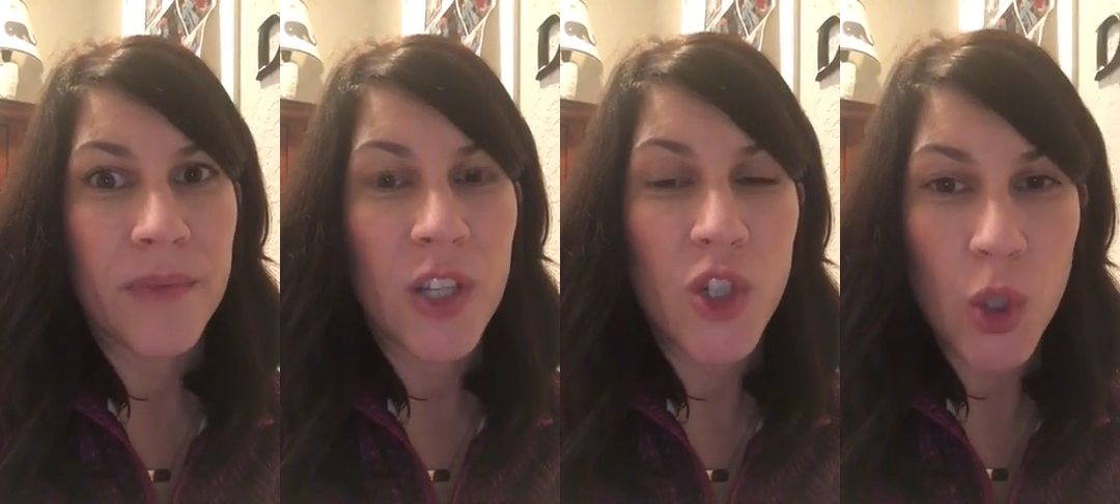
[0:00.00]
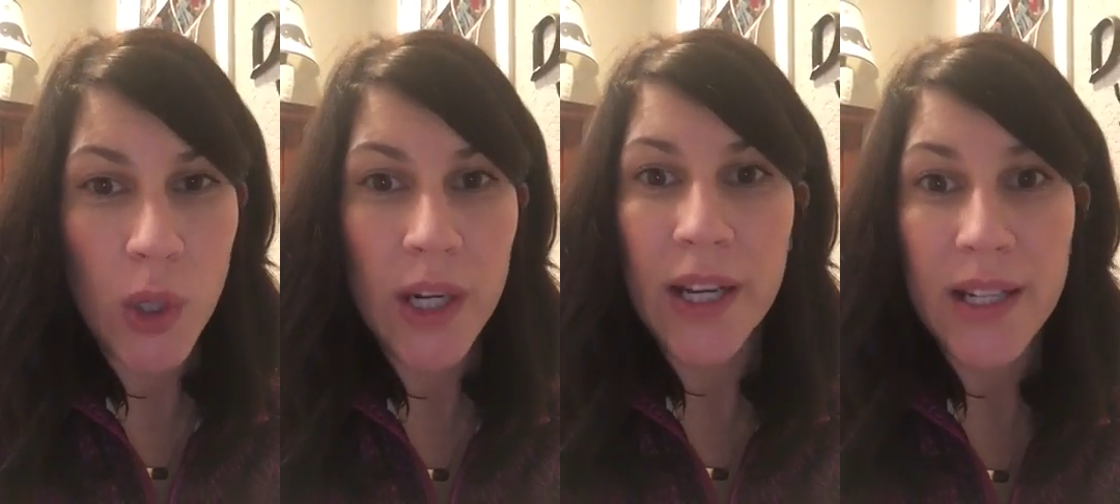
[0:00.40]

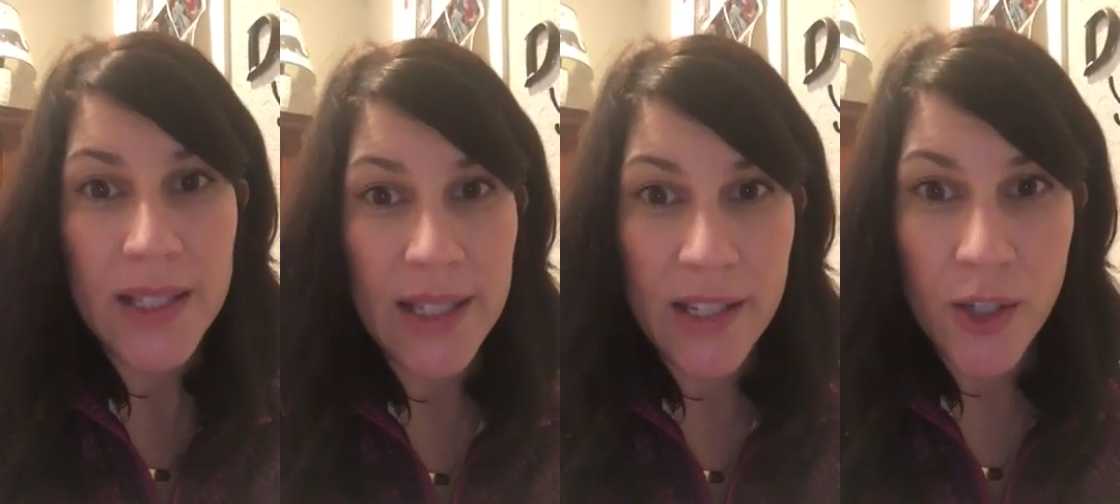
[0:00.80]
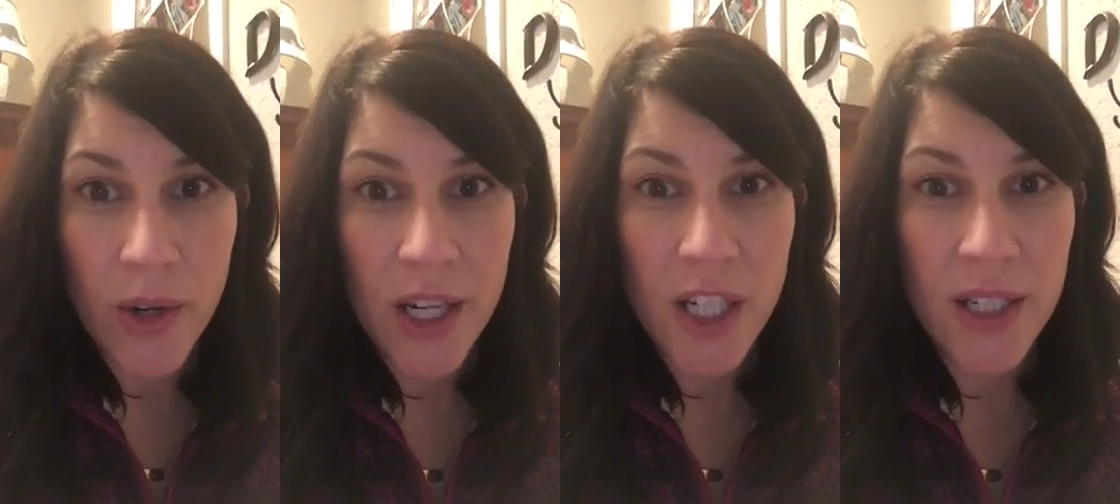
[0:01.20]
short and concise
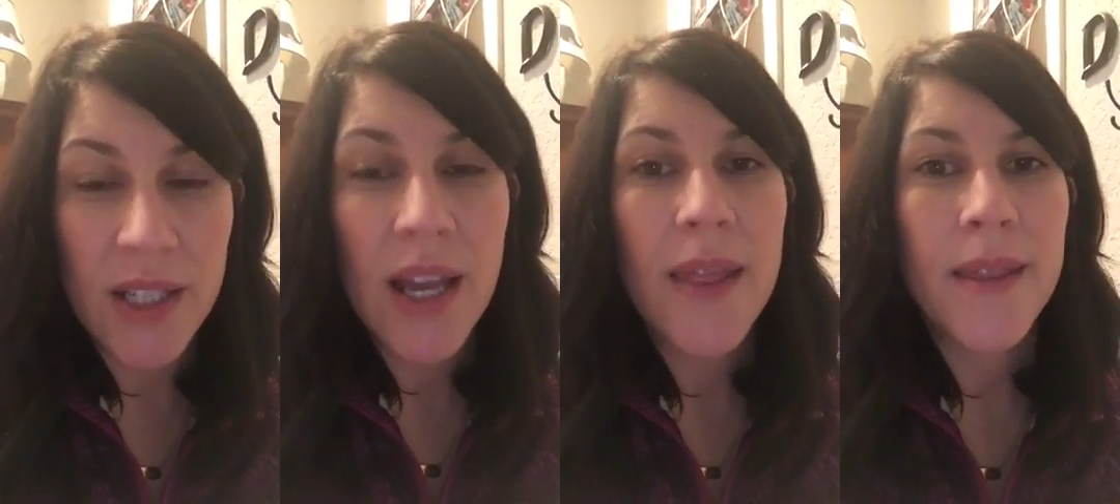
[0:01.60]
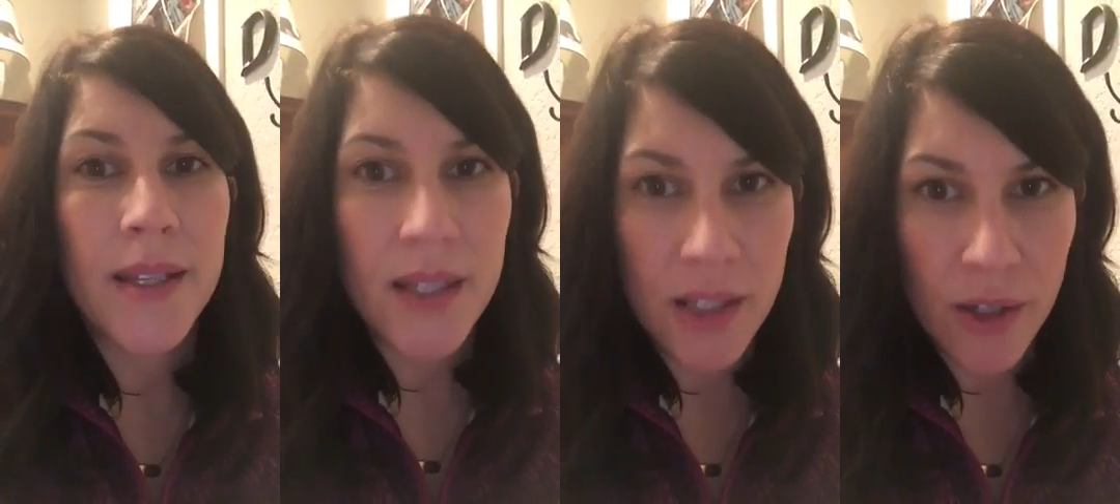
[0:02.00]
directions, they
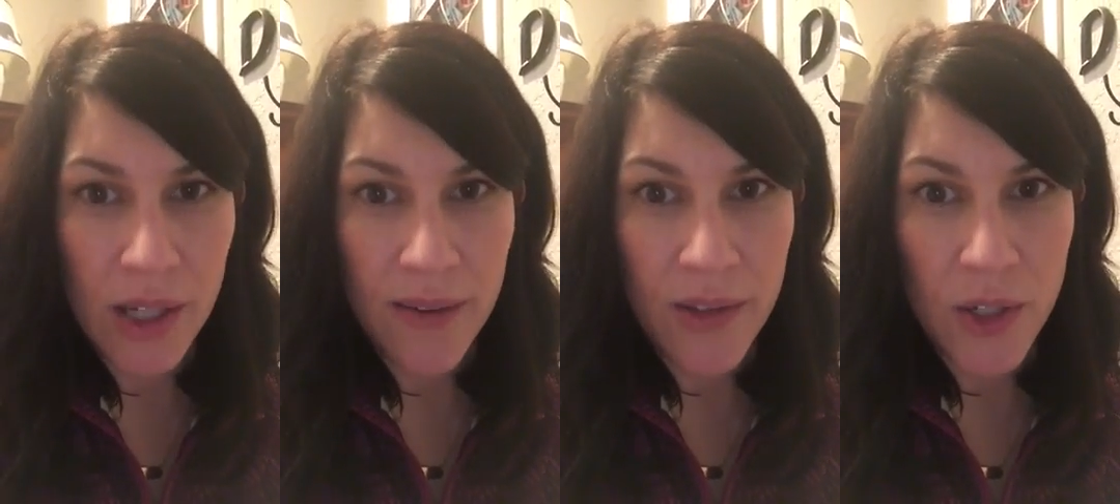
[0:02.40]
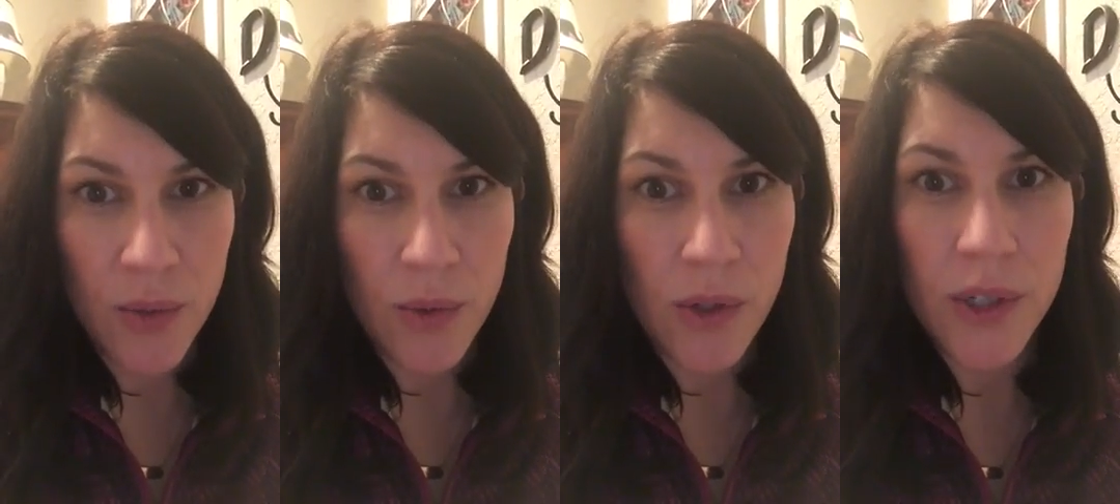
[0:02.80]
still need a
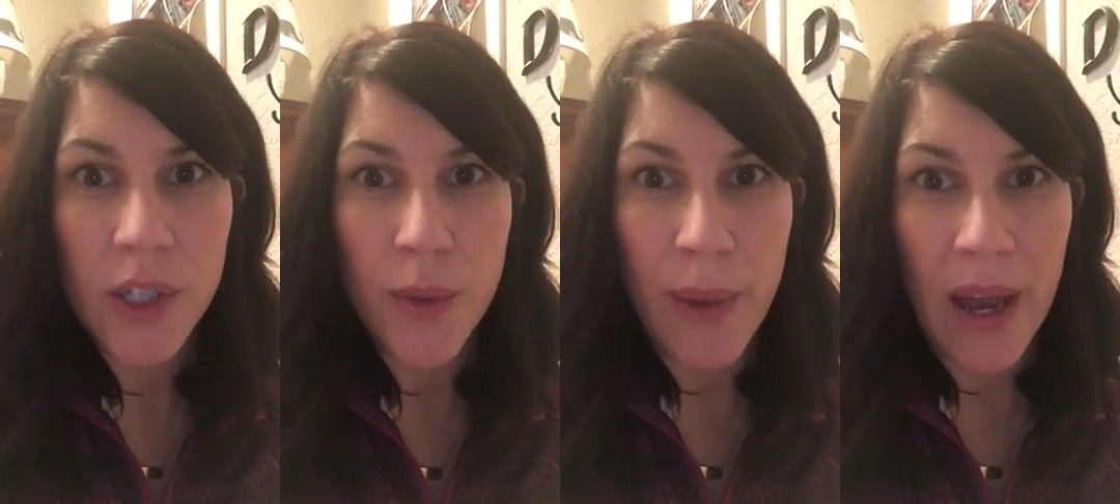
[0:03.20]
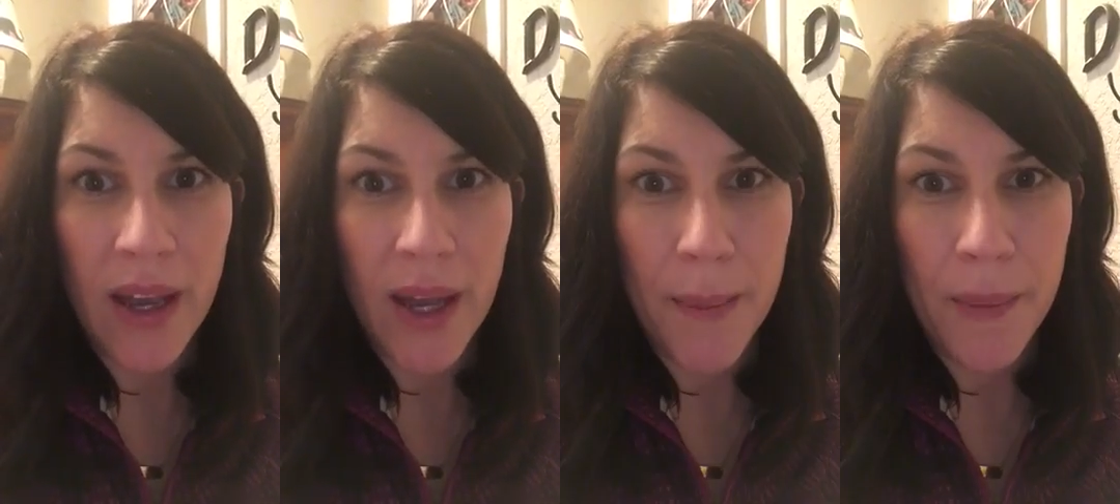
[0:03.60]
visual to
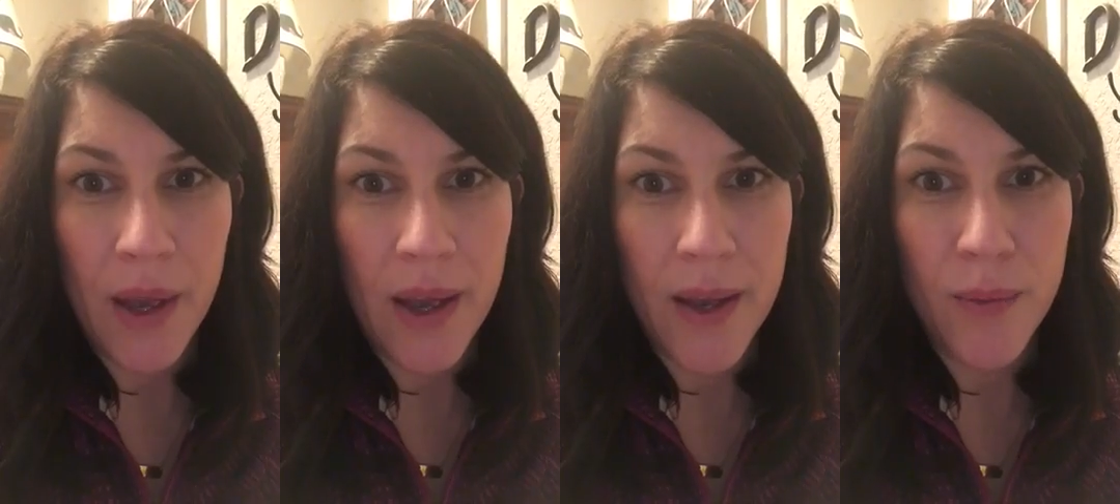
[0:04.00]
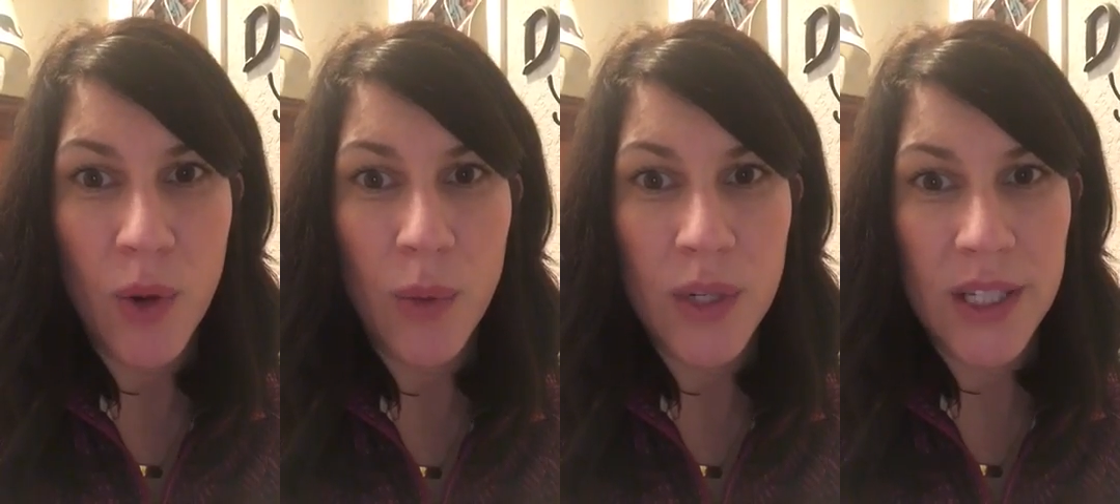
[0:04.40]
back up
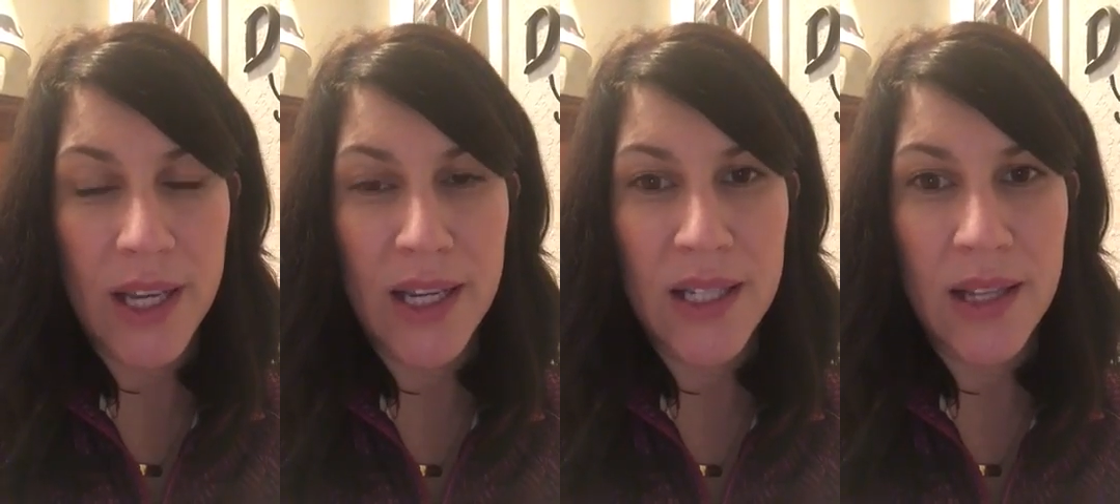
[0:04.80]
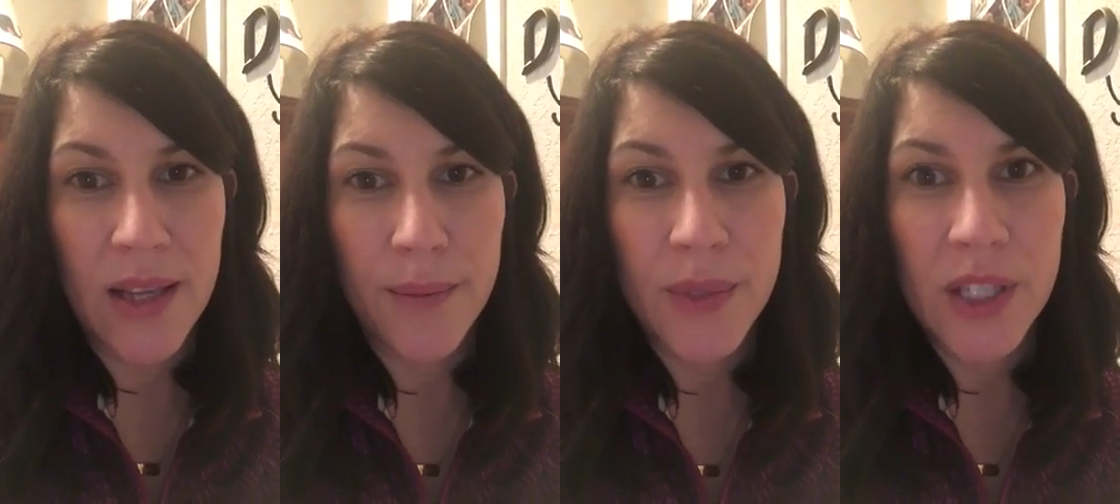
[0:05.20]
what we're saying to them.